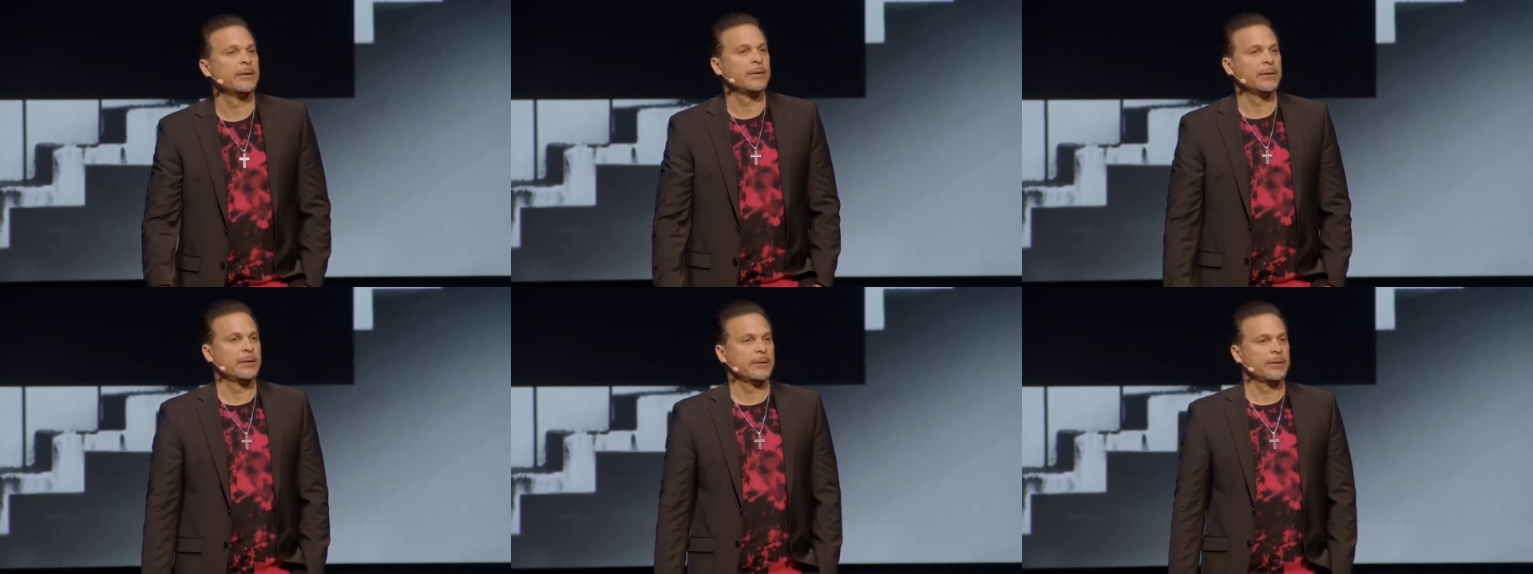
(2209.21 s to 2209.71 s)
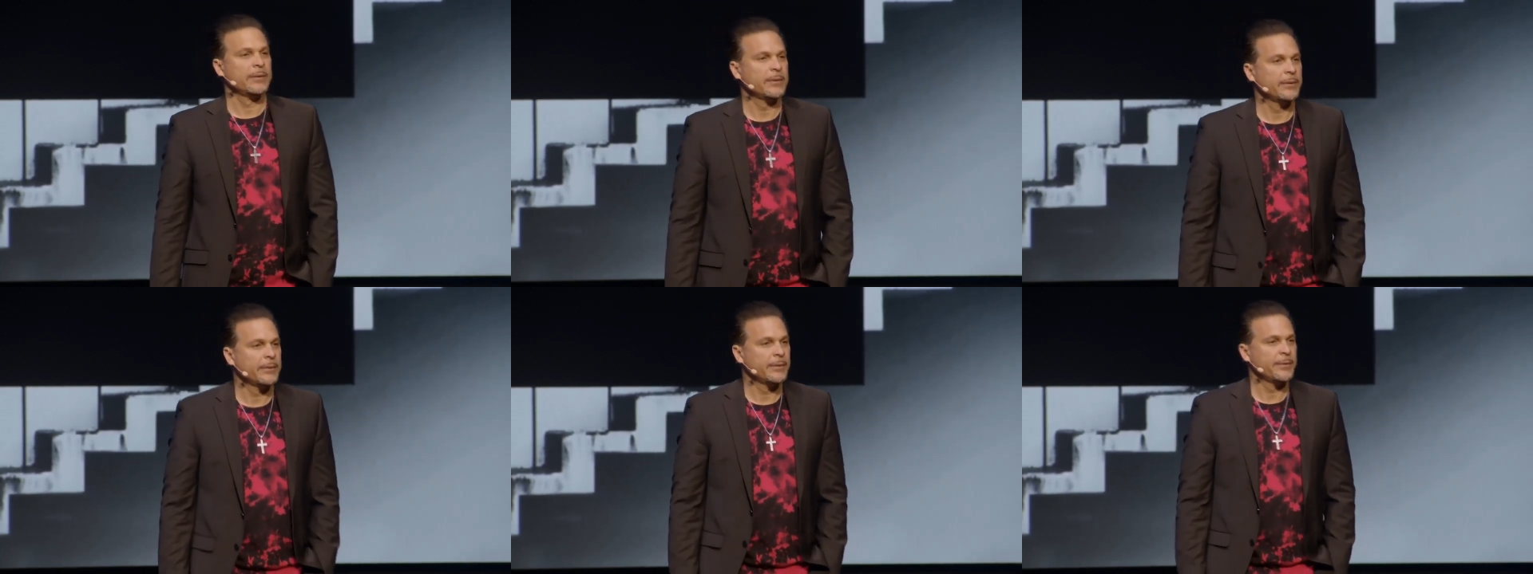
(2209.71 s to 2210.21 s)

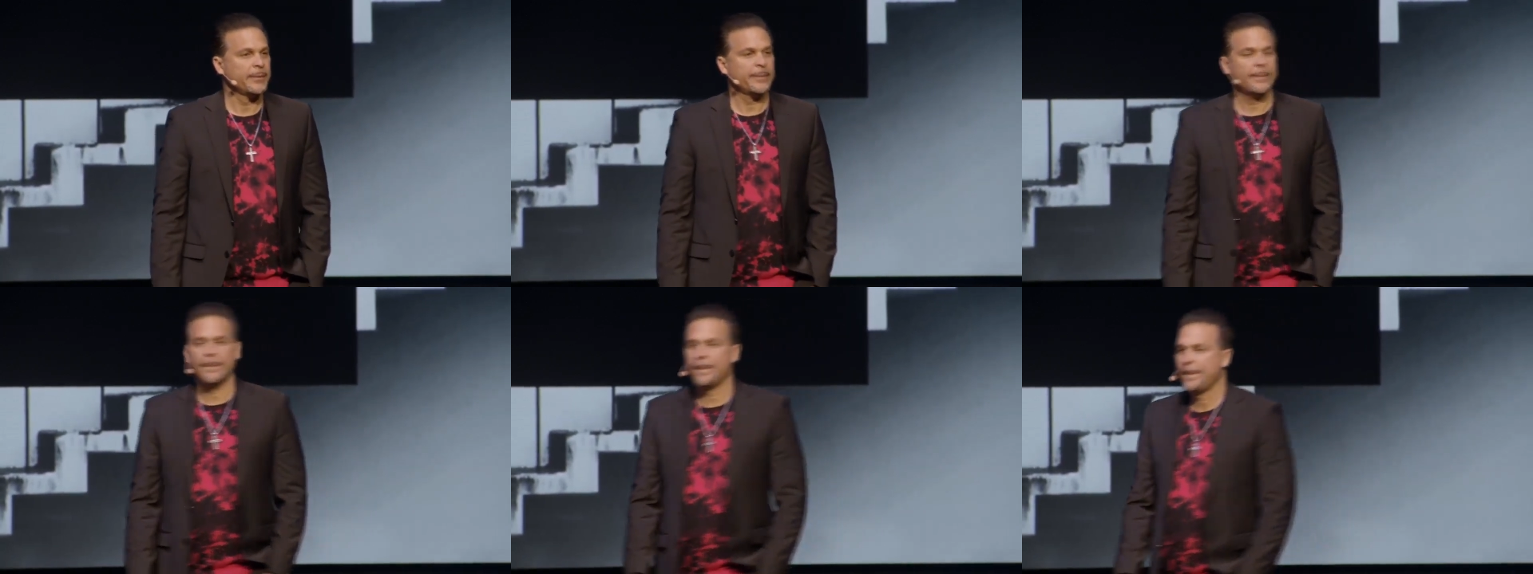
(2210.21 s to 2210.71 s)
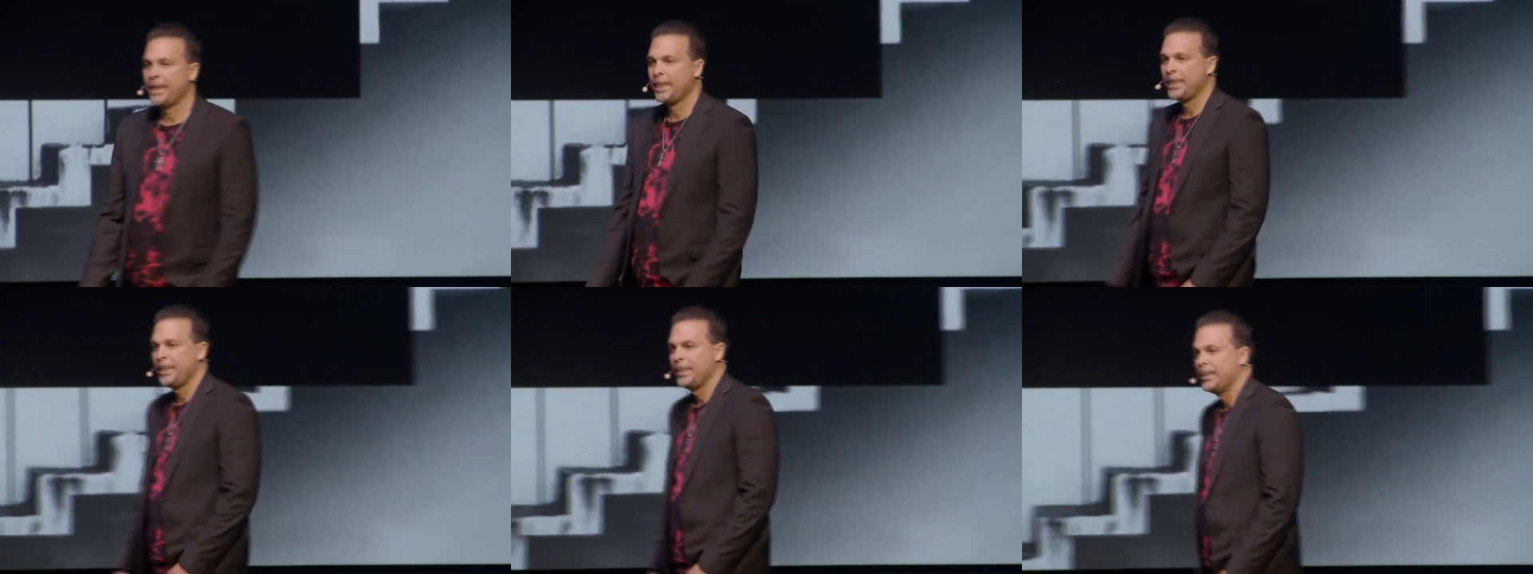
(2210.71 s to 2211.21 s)

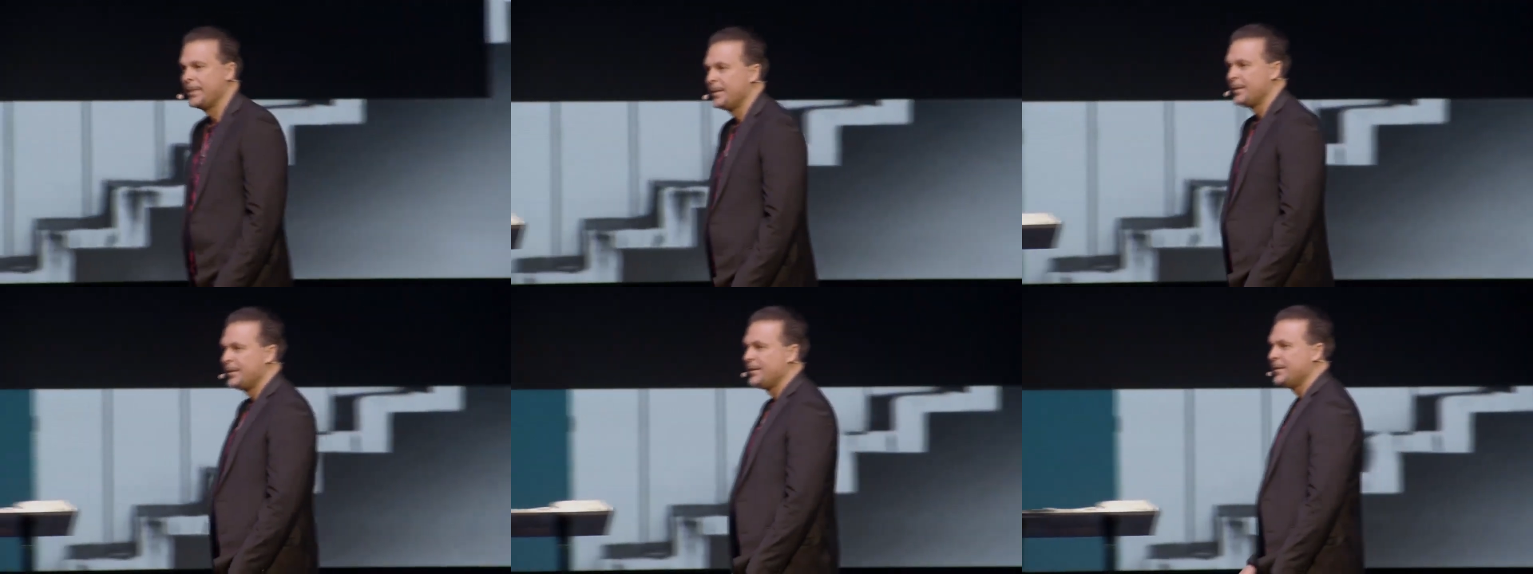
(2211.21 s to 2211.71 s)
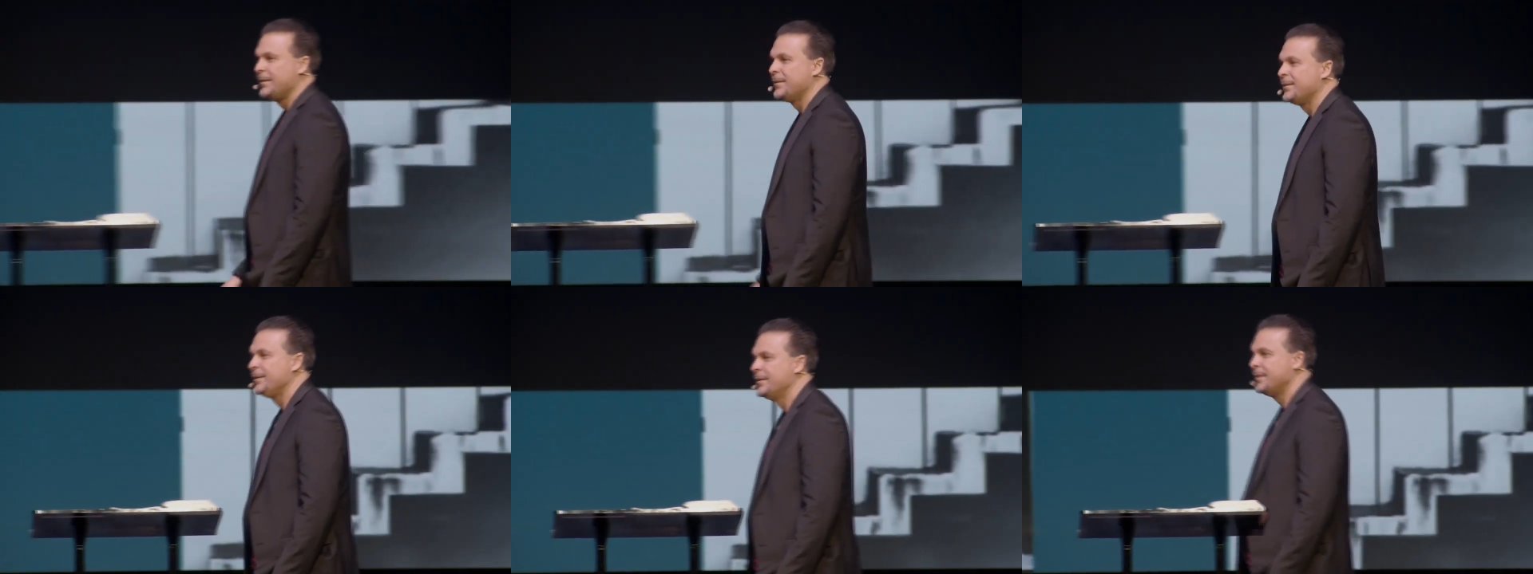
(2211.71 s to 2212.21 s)

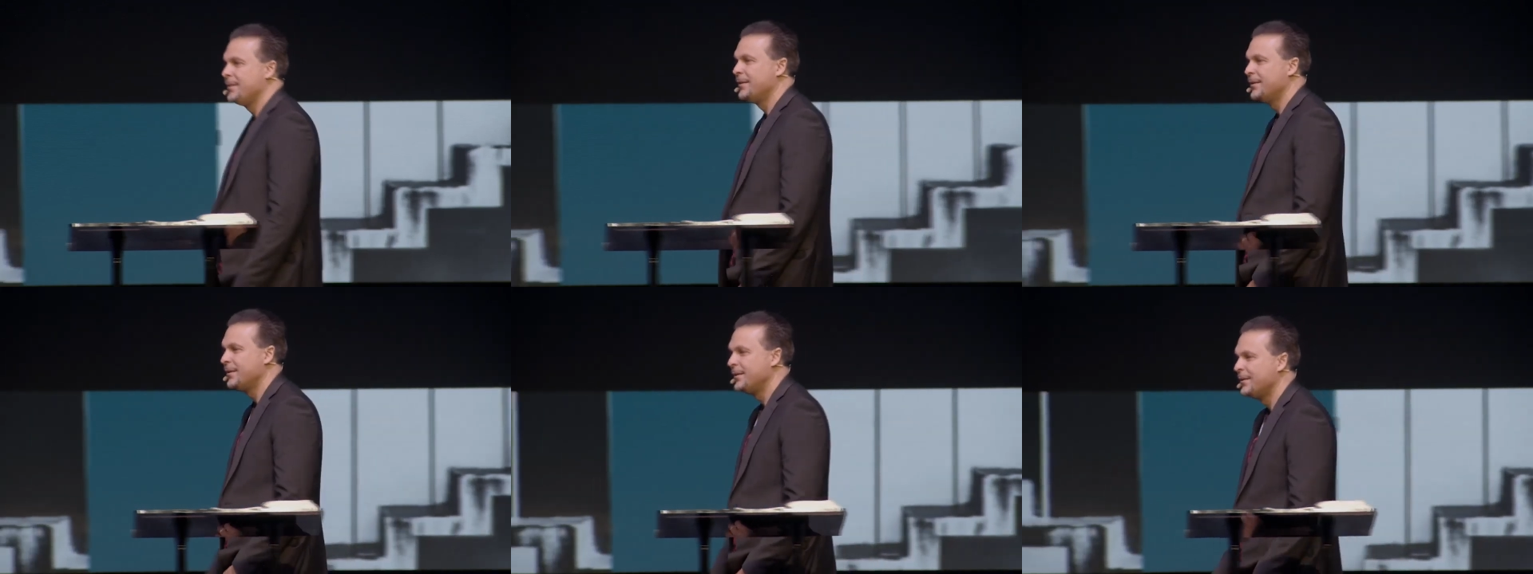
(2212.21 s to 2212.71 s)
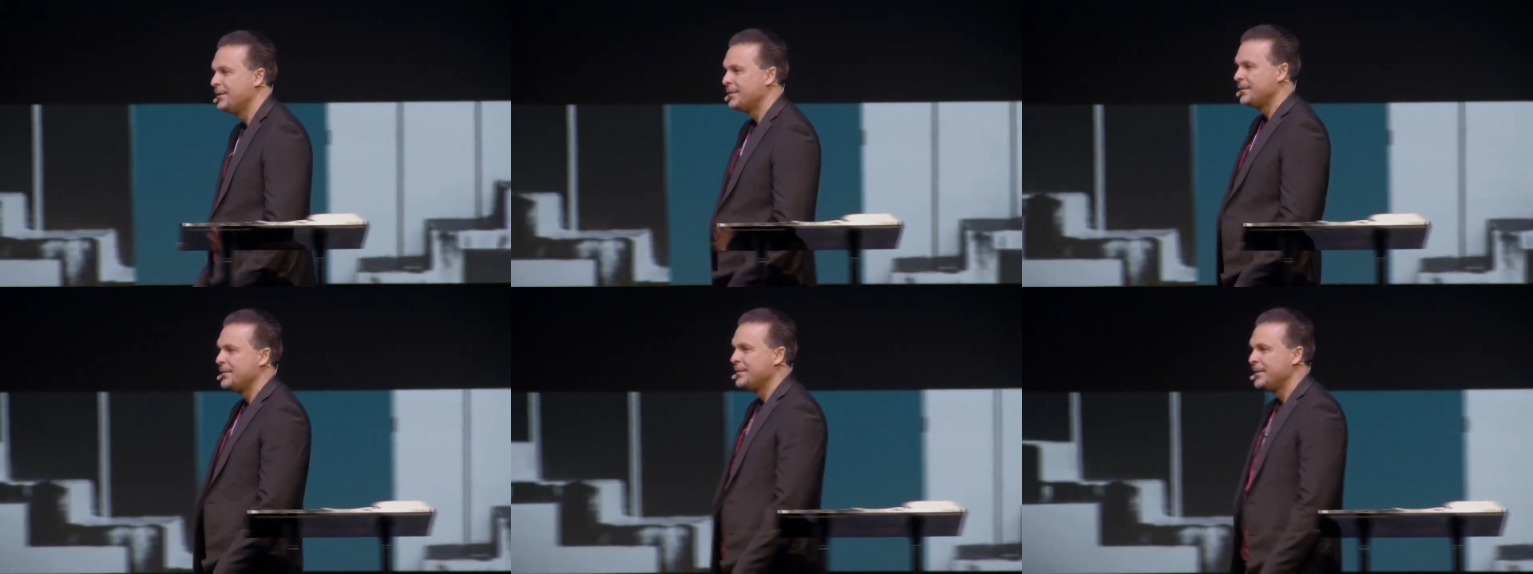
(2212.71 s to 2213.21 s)
Nothing is said.